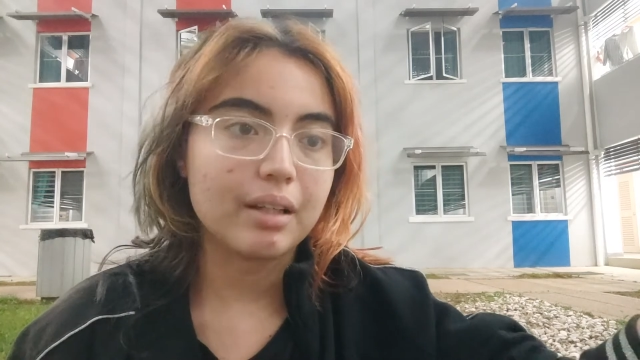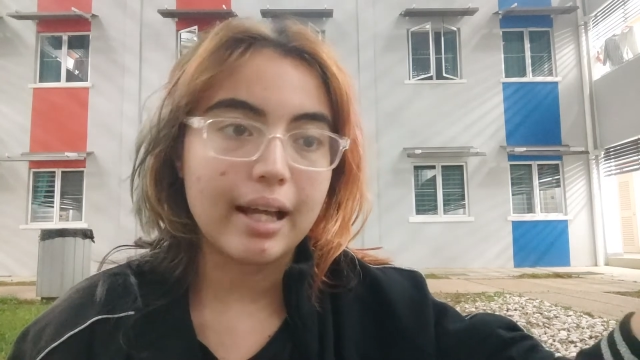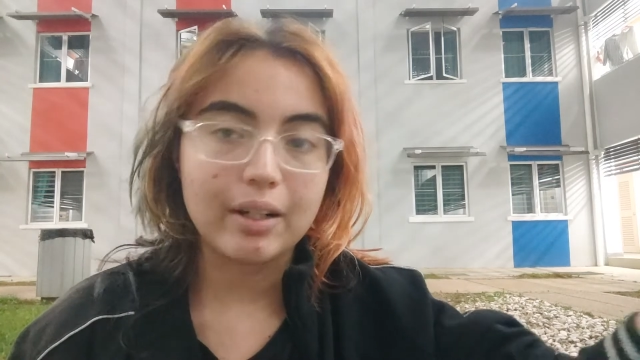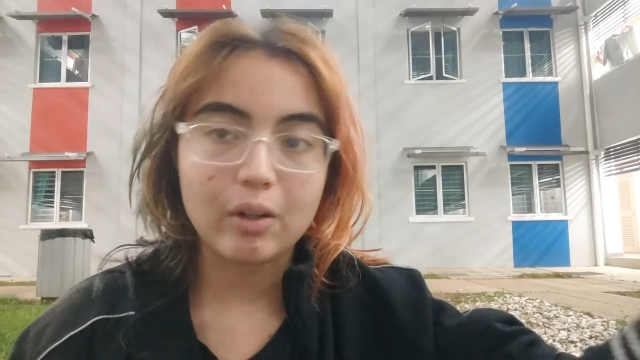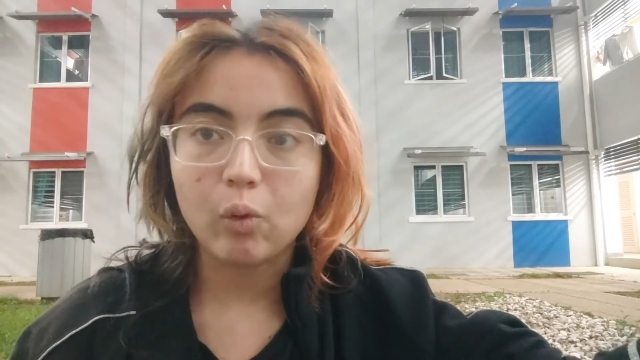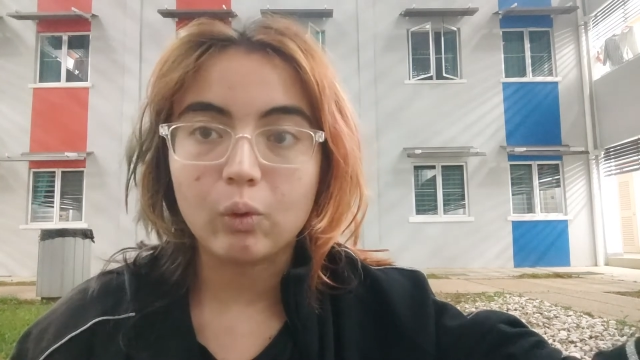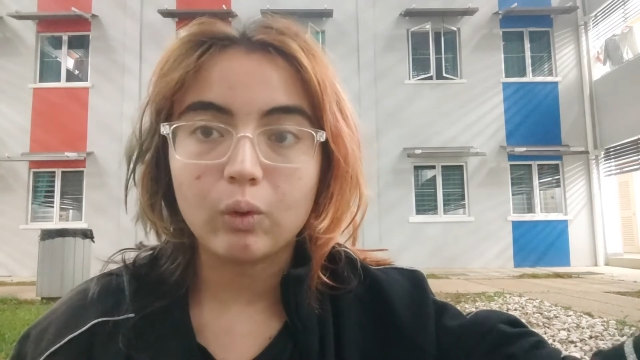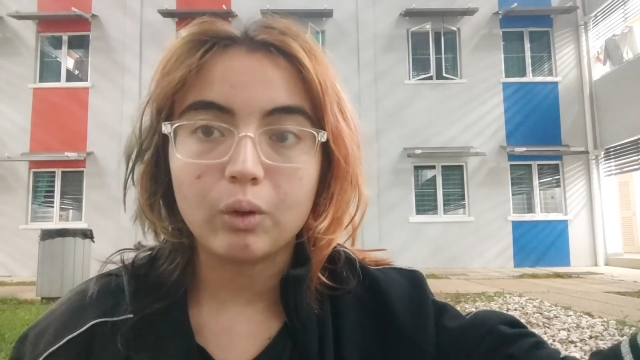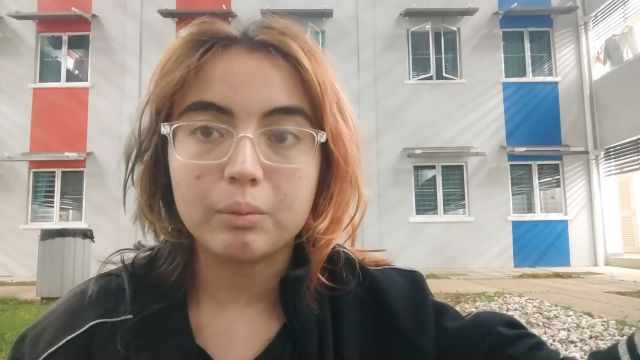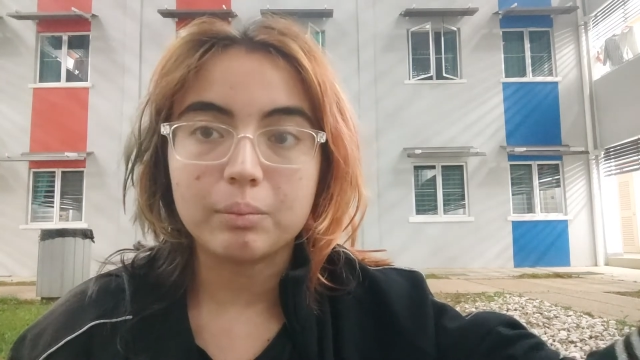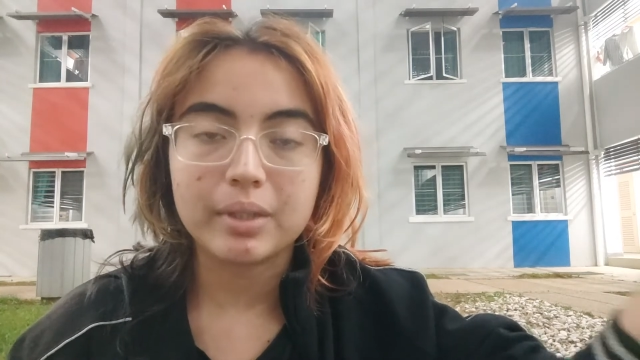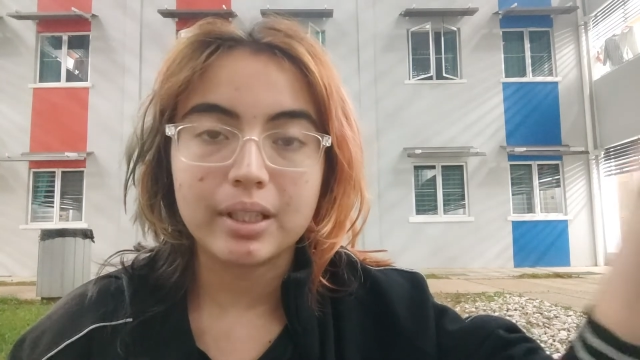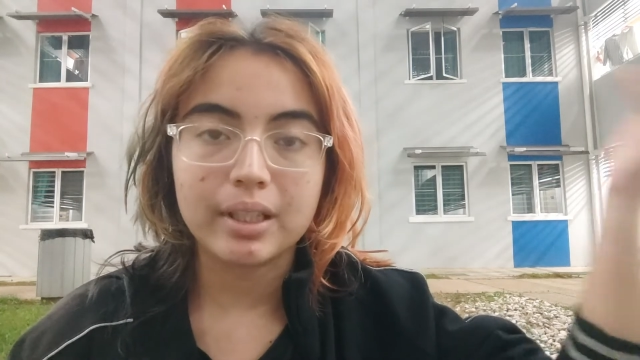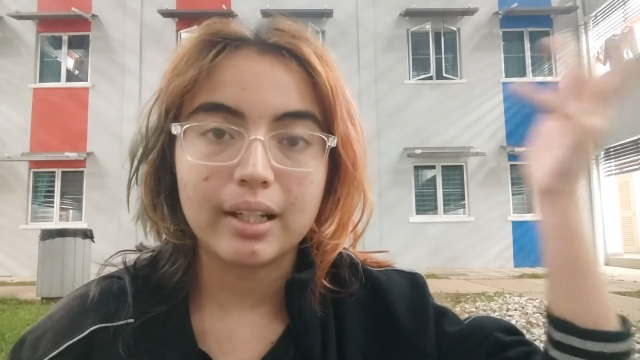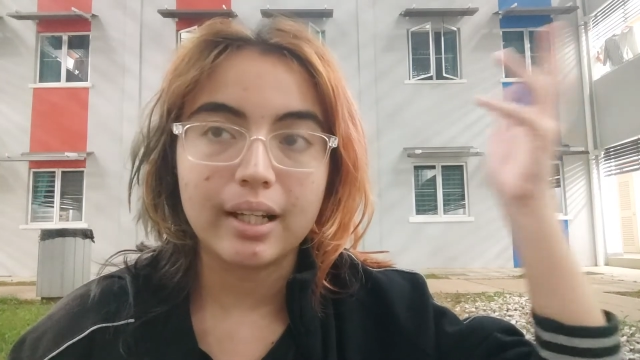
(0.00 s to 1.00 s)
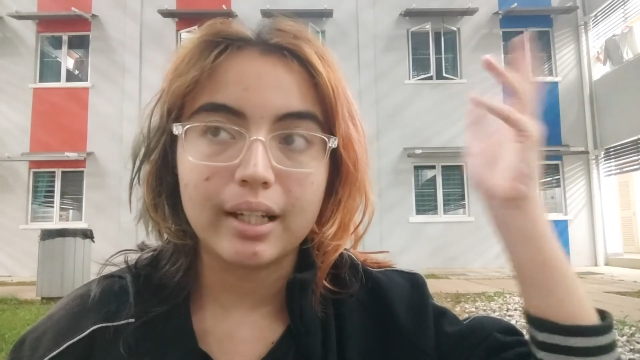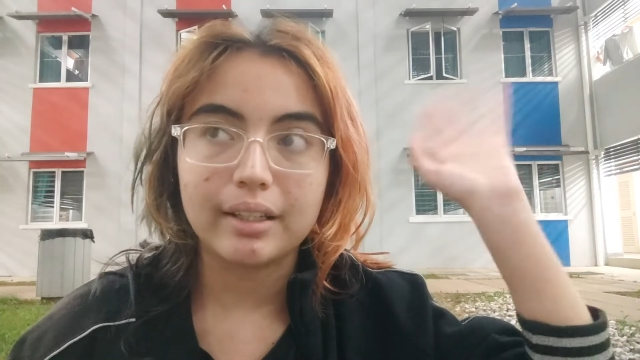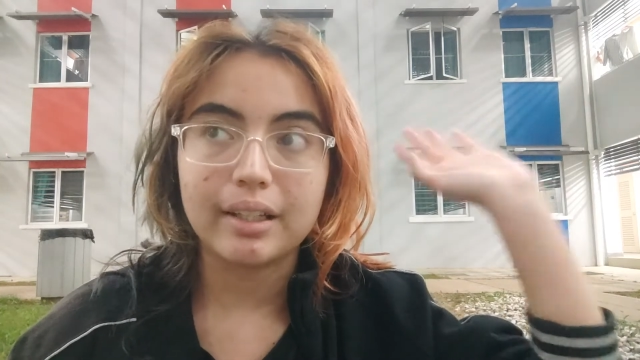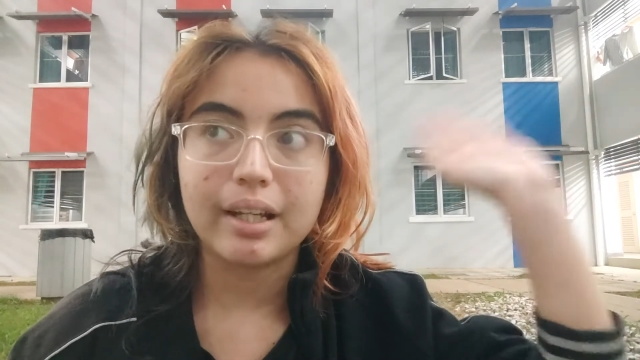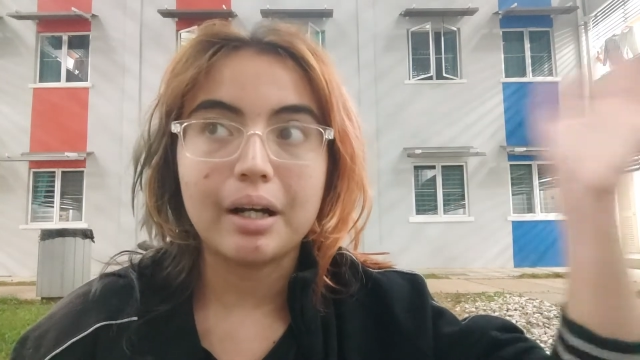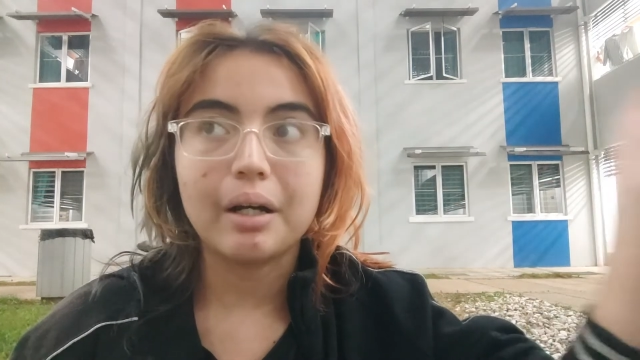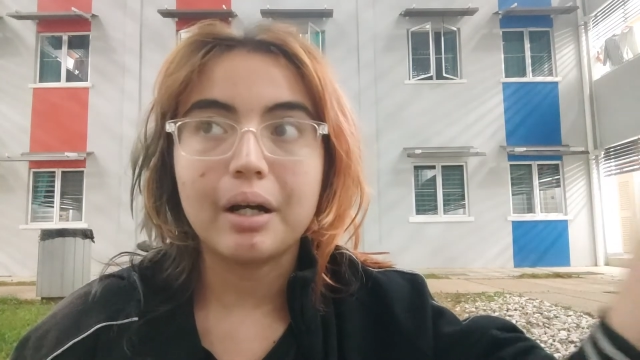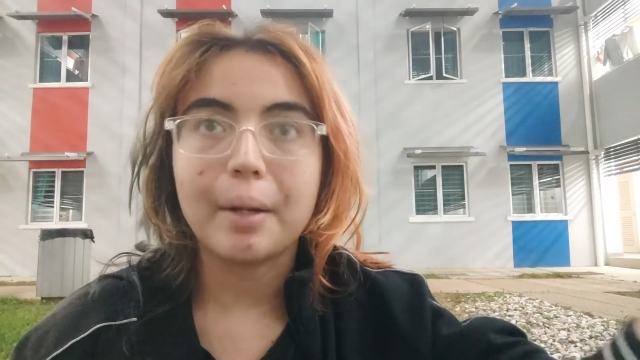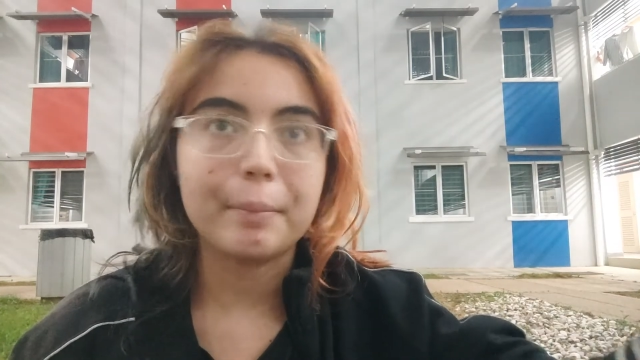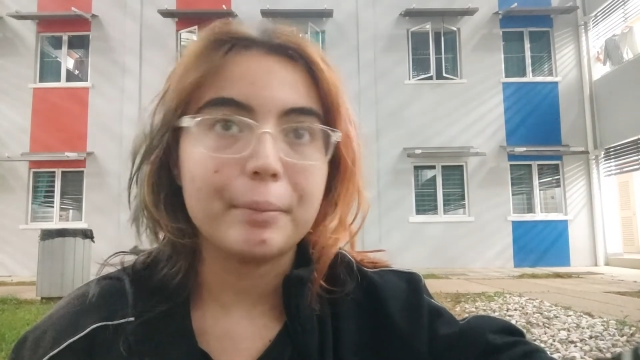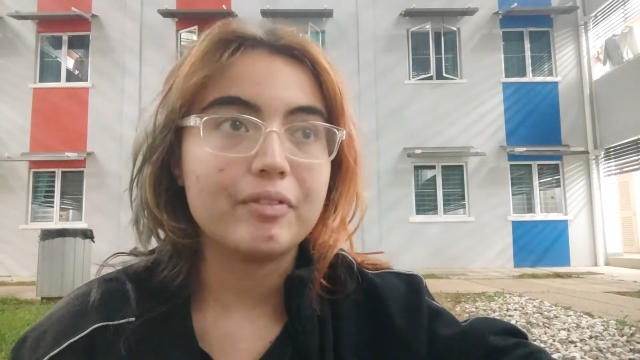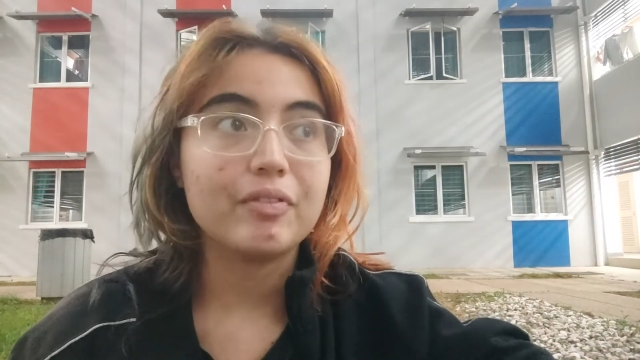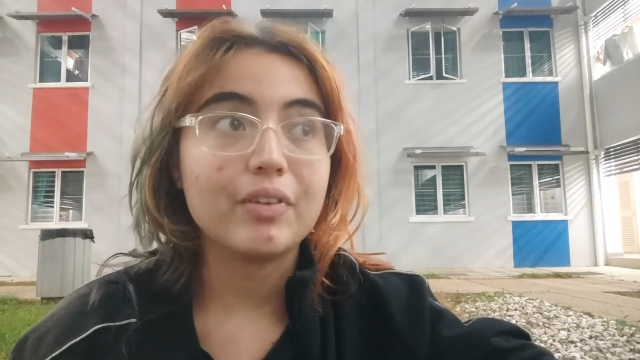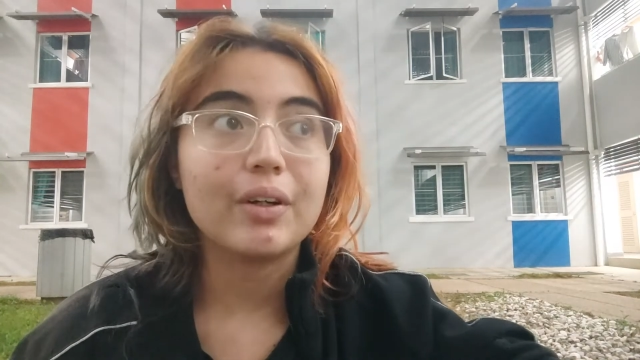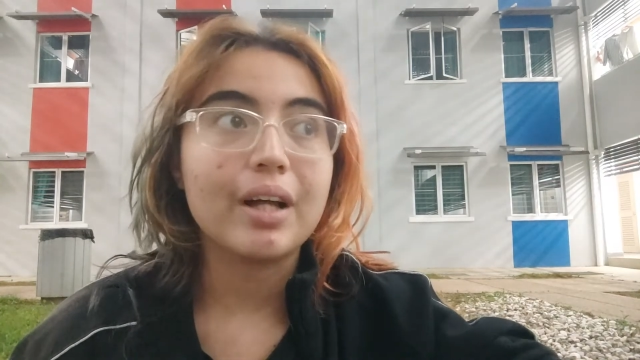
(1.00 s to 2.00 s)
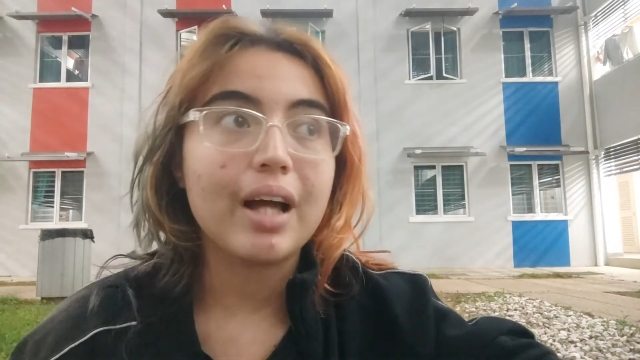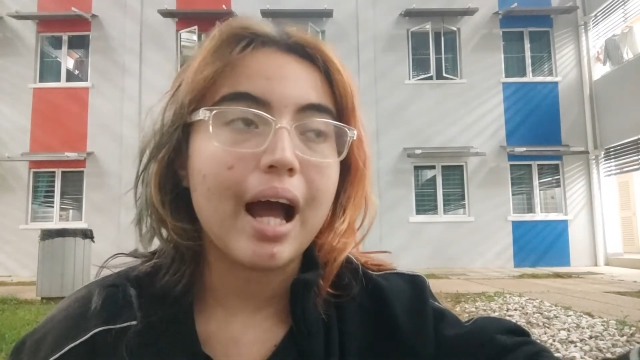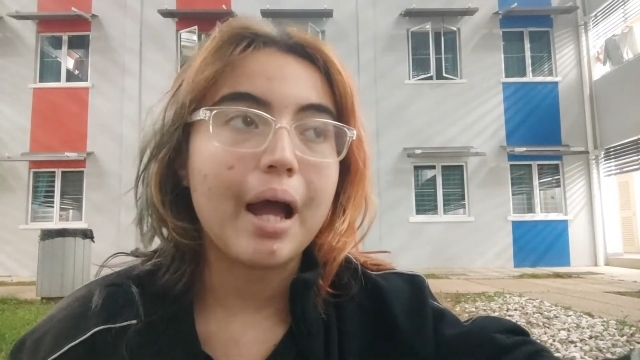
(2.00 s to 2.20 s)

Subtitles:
had a hold on me. Like, yeah, I'm the fault.